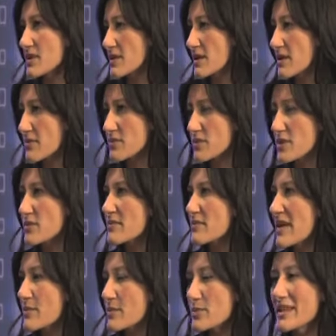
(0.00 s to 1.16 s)
um,
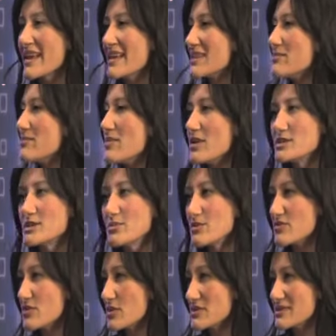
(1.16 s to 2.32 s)
uh, play the multiple
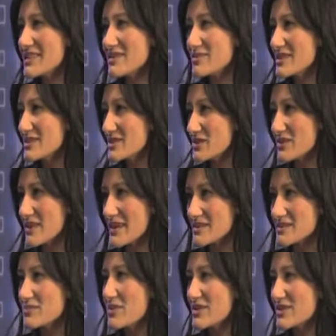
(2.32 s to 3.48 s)
roles that we do as
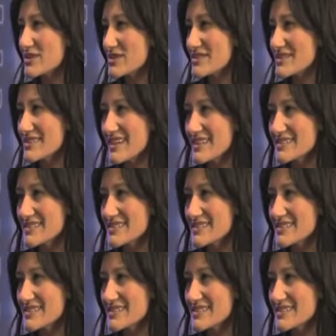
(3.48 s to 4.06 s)
mothers, mm -hmm.